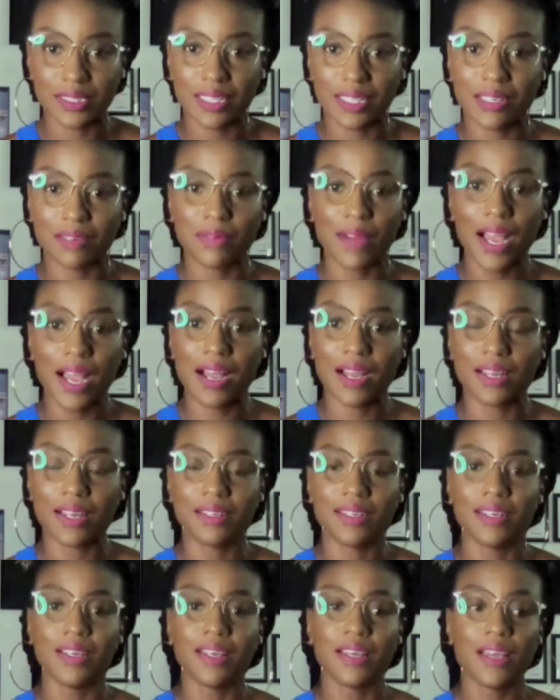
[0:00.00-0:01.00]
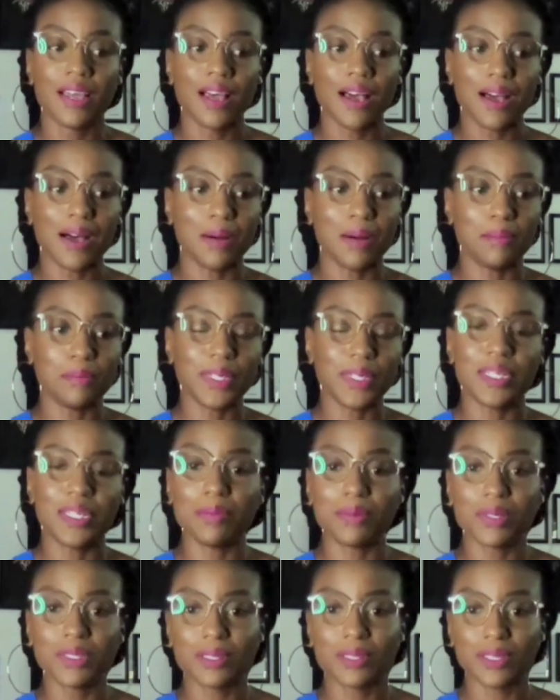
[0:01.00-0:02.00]
that I've had. Being
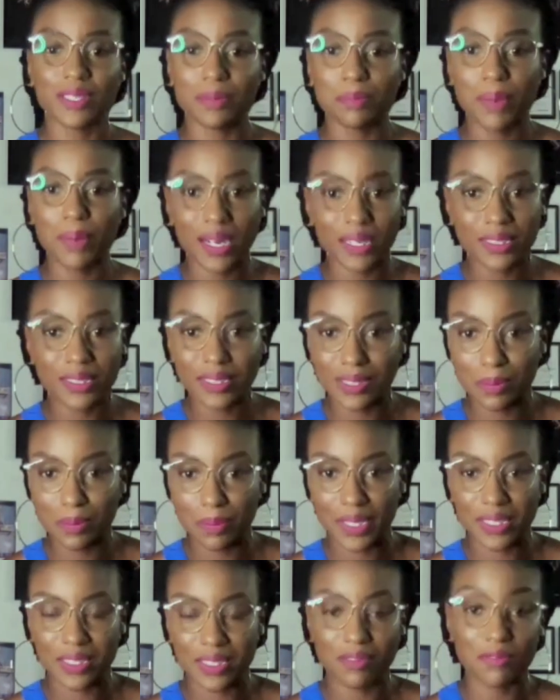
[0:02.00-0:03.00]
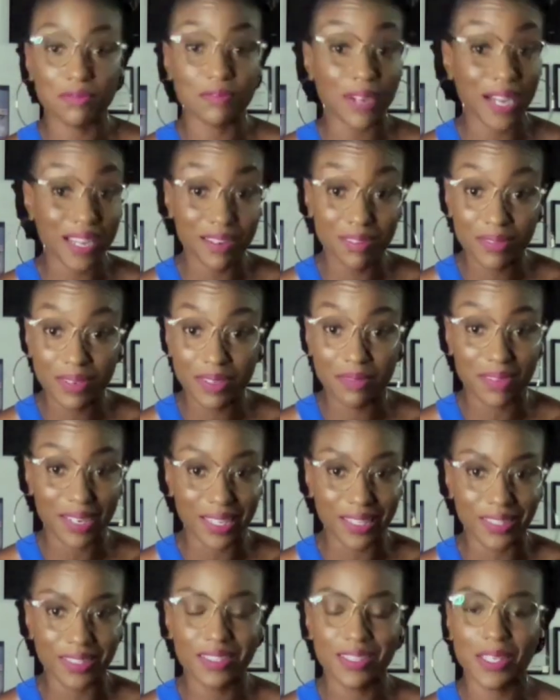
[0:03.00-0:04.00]
able to participate in 5
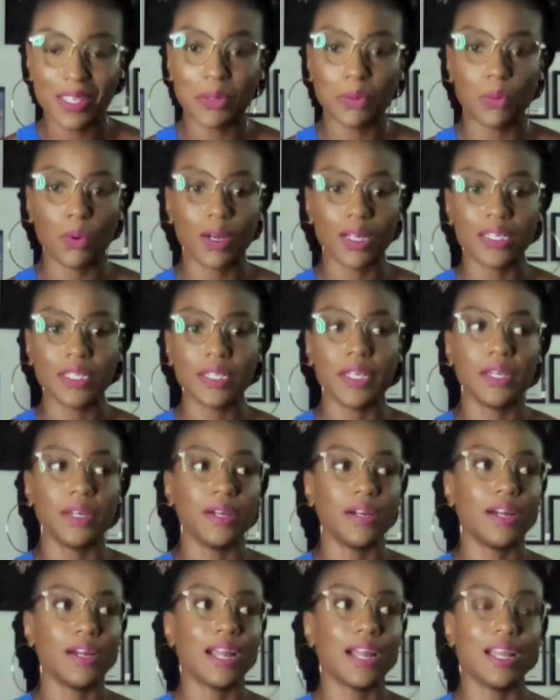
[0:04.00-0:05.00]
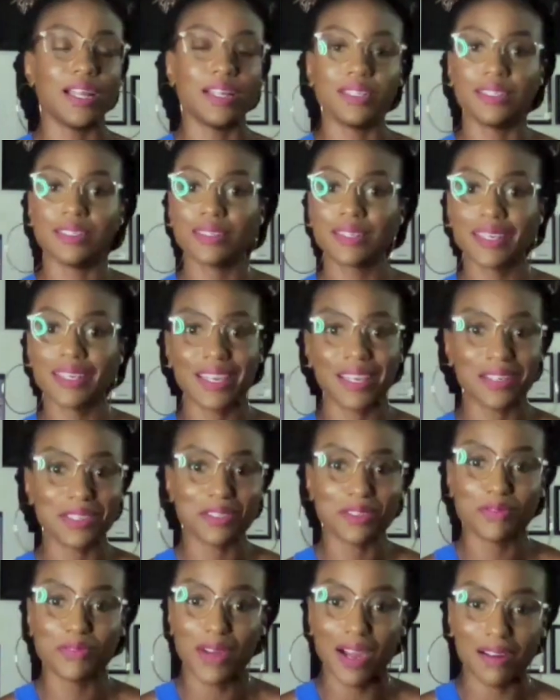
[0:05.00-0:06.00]
events in 1 year and get
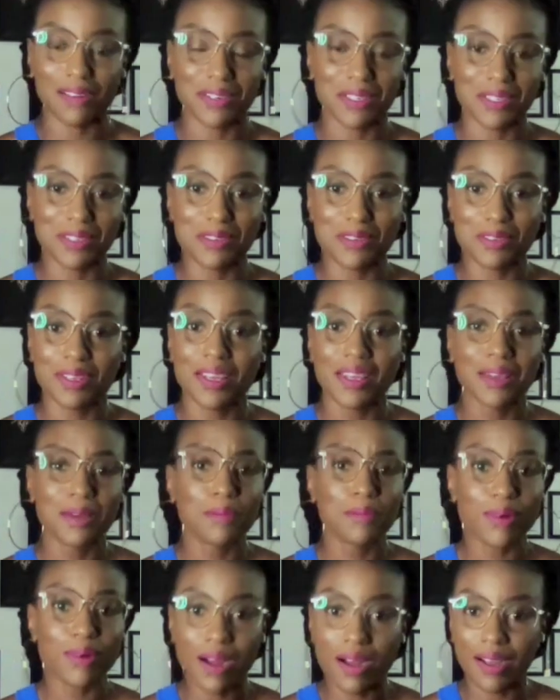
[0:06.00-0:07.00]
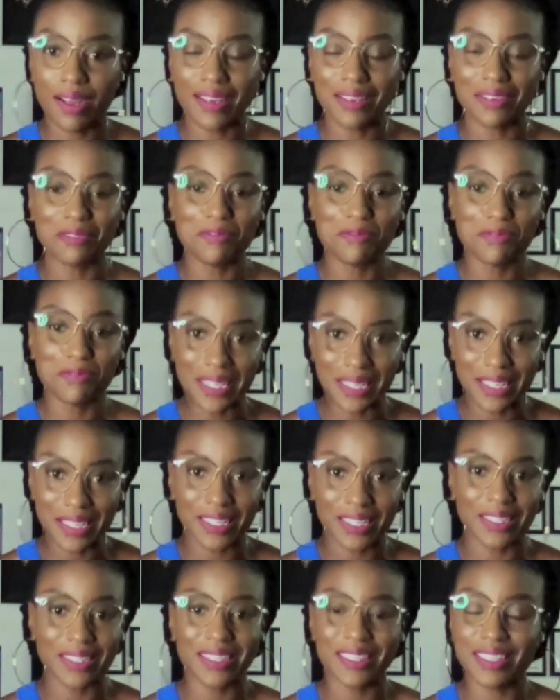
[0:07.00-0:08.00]
as far as Prague and
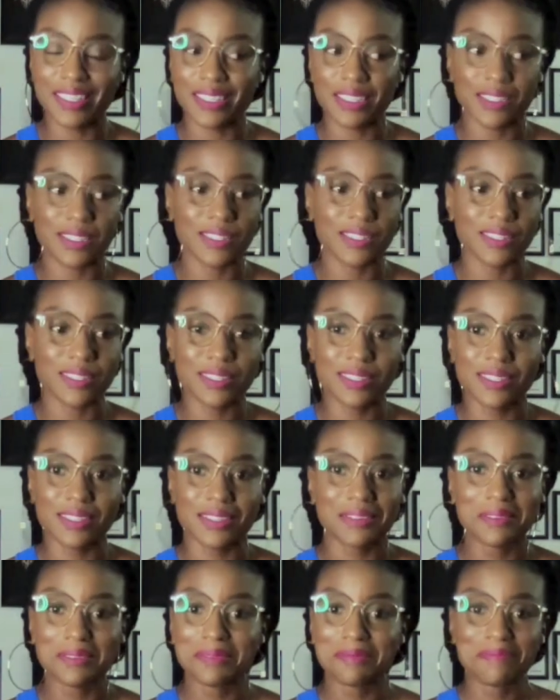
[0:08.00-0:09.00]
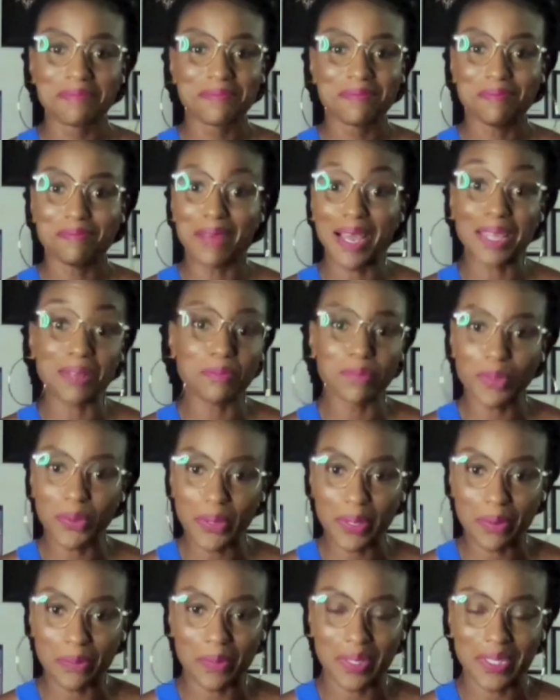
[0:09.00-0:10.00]
Finland is
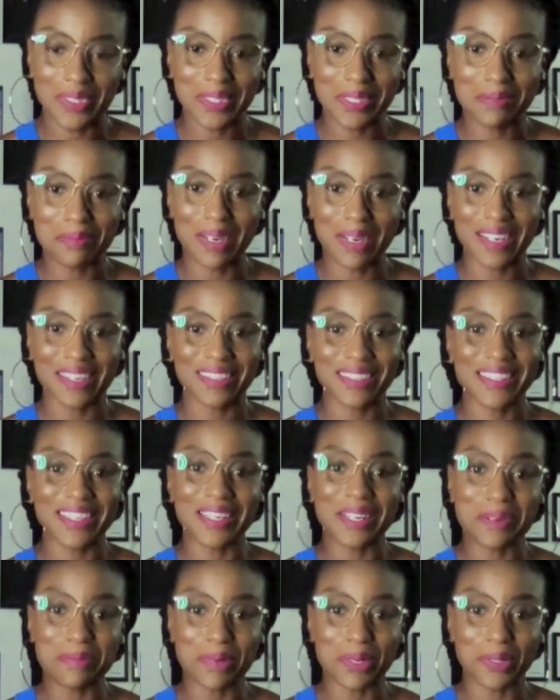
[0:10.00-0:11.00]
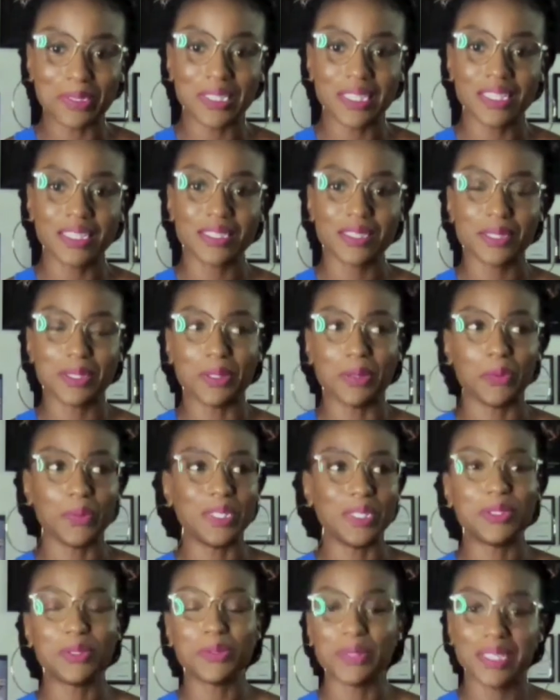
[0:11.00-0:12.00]
mind-blowing when you sit back and think about it.
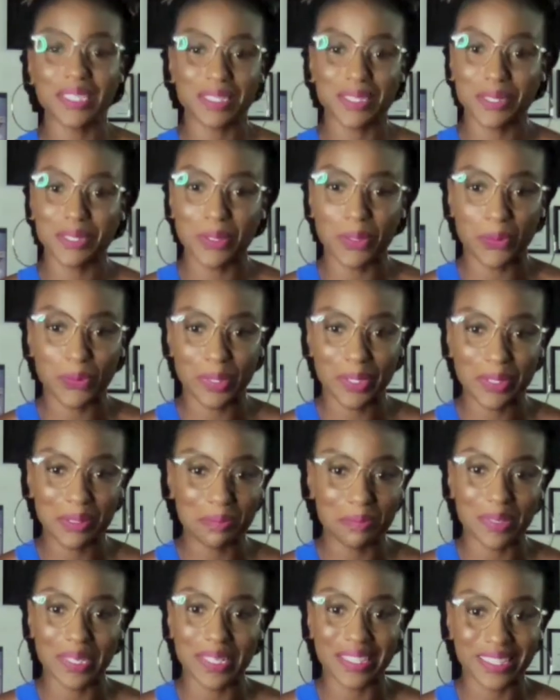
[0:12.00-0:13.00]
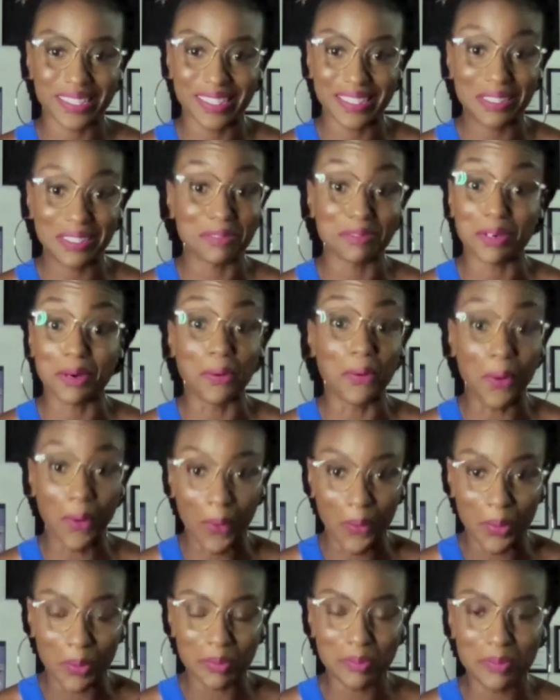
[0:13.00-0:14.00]
When 2 years ago we could barely leave our
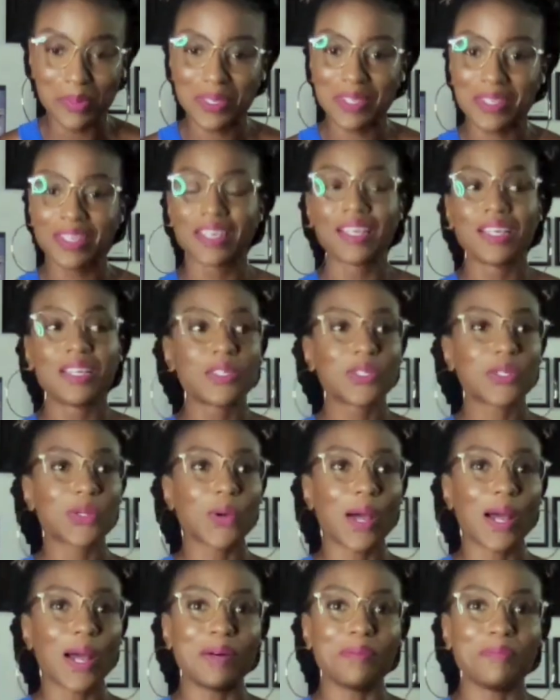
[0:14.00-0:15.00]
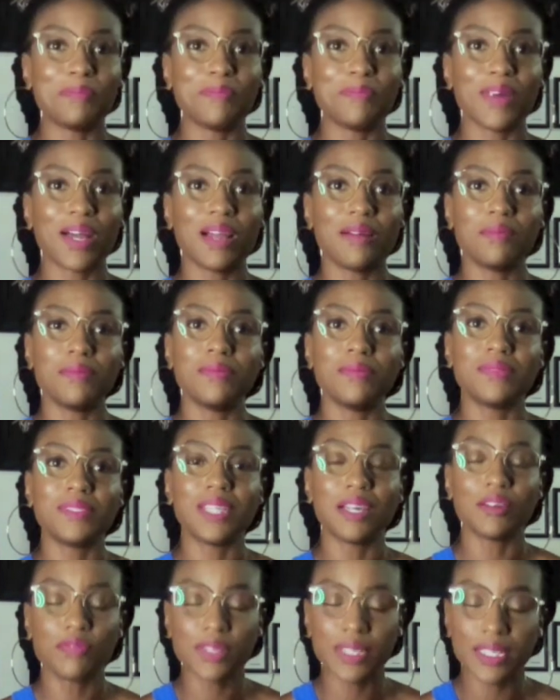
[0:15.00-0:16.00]
homes. So I'm
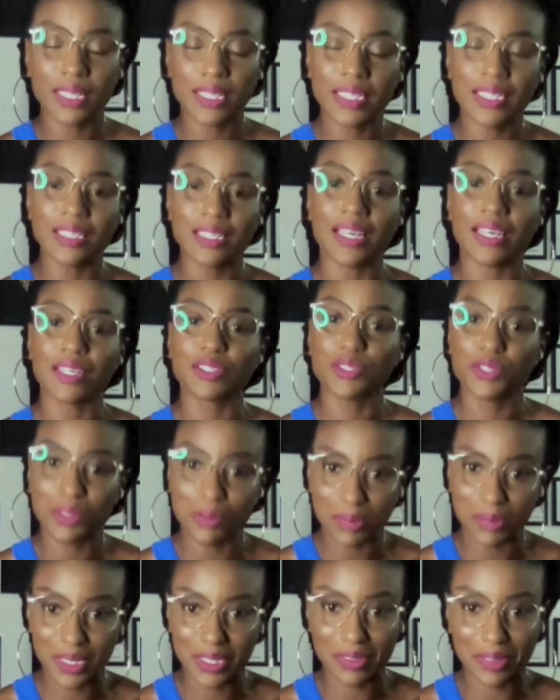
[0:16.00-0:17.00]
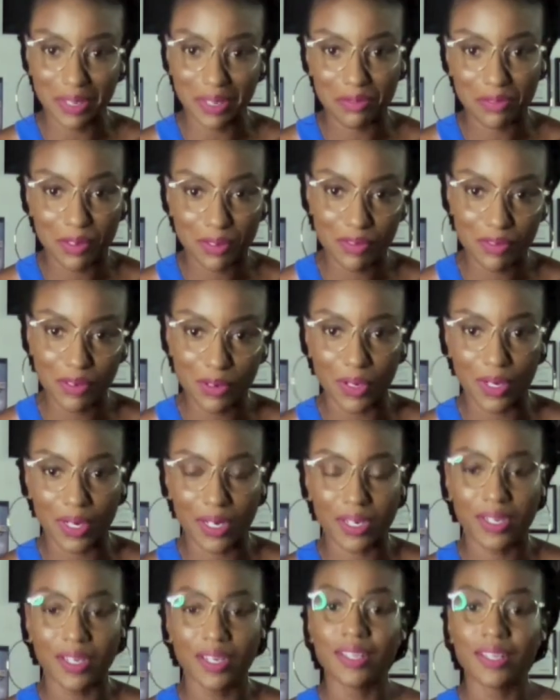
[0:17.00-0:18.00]
definitely extremely grateful
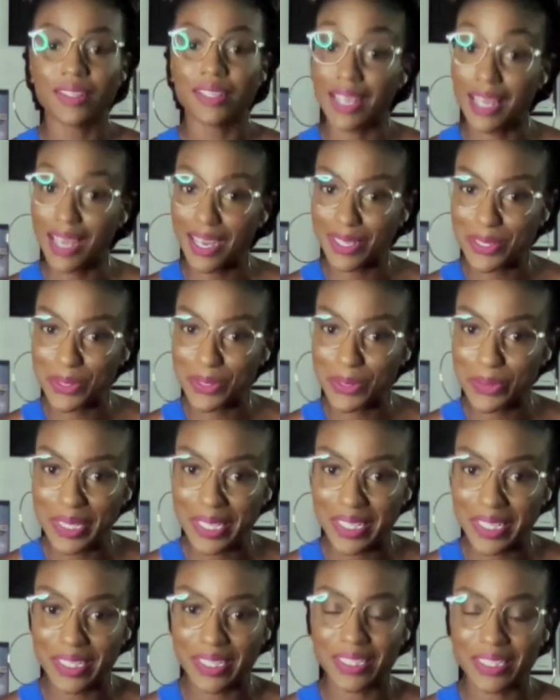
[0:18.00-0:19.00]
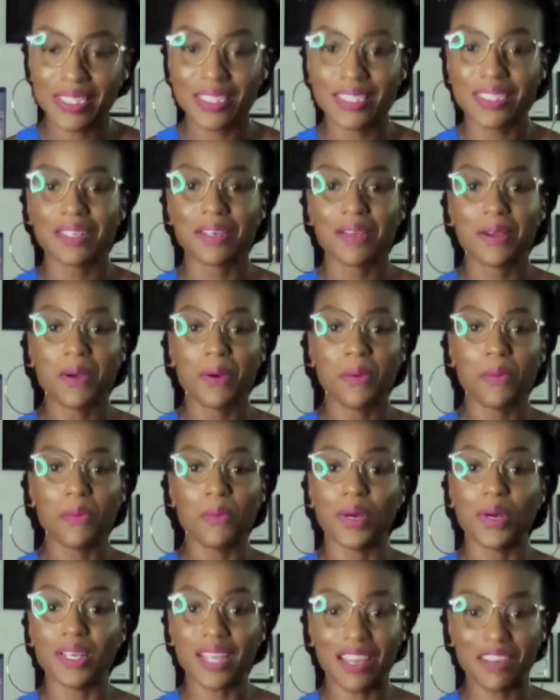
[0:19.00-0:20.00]
for the last 2 years,
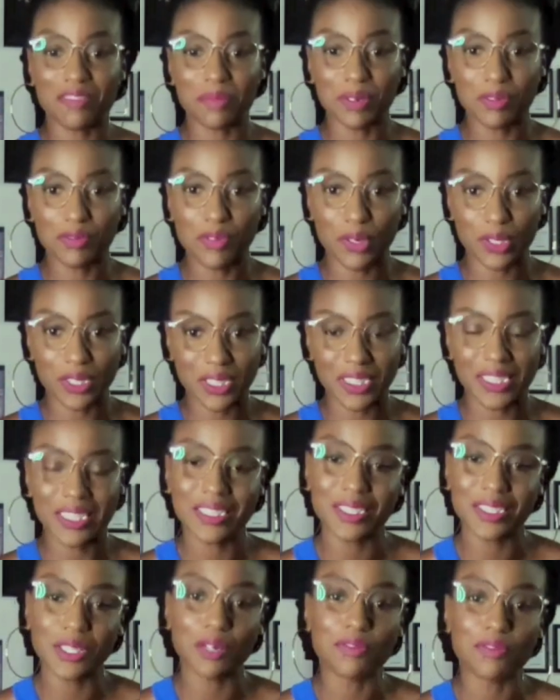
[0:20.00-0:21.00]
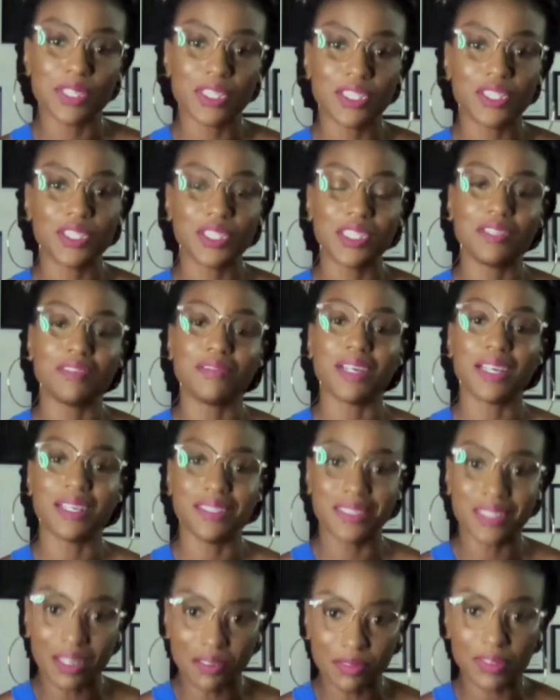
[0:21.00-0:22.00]
what I've been fortunate enough to achieve,
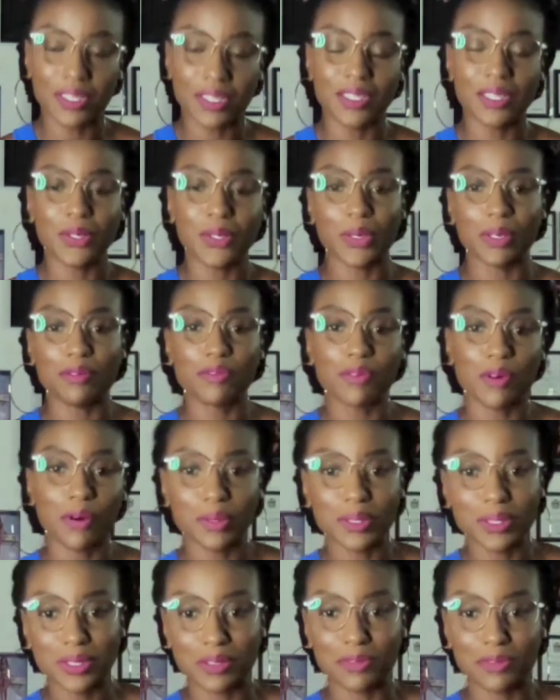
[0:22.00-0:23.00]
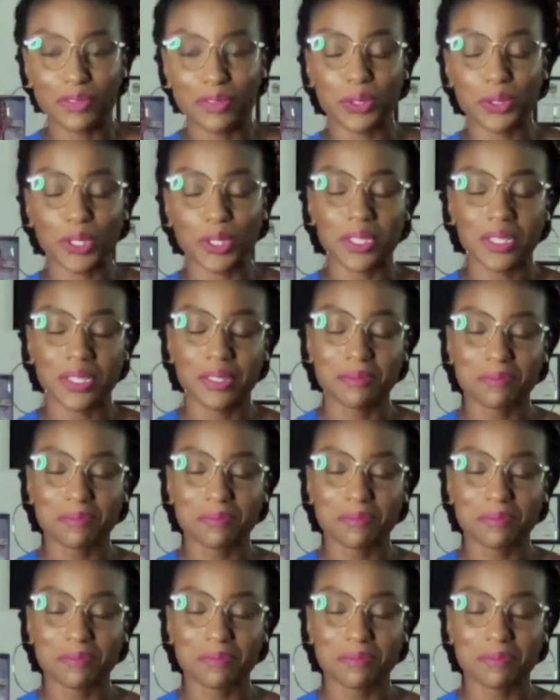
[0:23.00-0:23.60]
and definitely looking forward to the future.